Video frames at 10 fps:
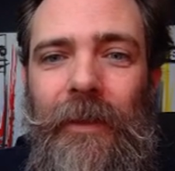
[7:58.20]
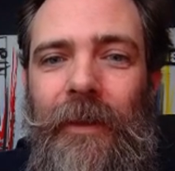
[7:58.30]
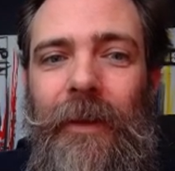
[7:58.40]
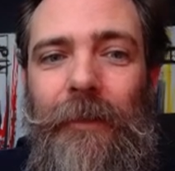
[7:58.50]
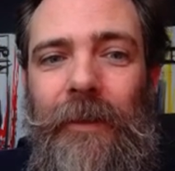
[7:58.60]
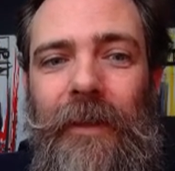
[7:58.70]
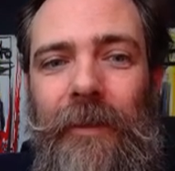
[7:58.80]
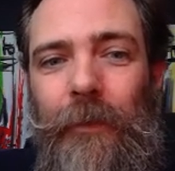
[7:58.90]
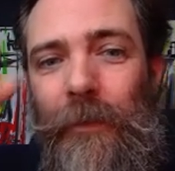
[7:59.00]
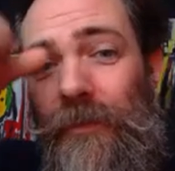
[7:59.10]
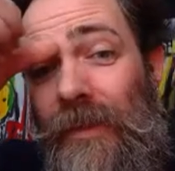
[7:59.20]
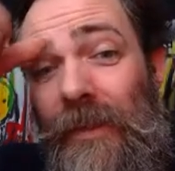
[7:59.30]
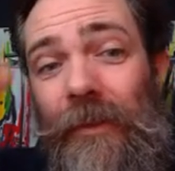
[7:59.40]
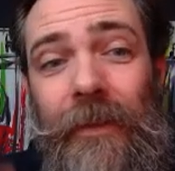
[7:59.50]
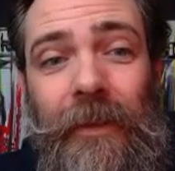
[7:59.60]
of it that you will
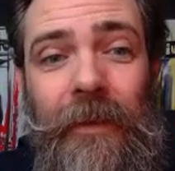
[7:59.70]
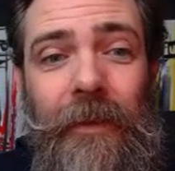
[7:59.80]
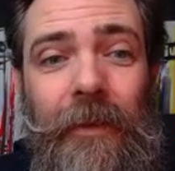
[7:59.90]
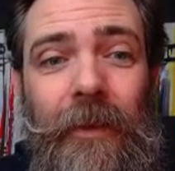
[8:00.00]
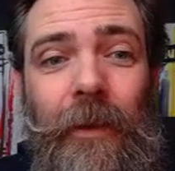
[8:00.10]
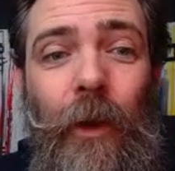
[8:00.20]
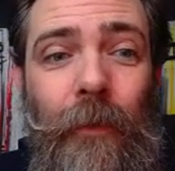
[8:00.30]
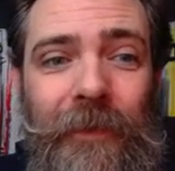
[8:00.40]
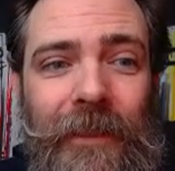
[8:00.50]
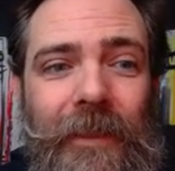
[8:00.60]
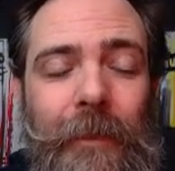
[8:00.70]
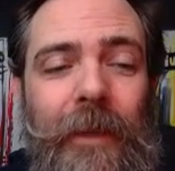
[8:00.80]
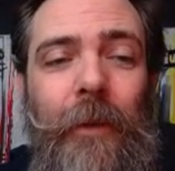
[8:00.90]
see, and hopefully my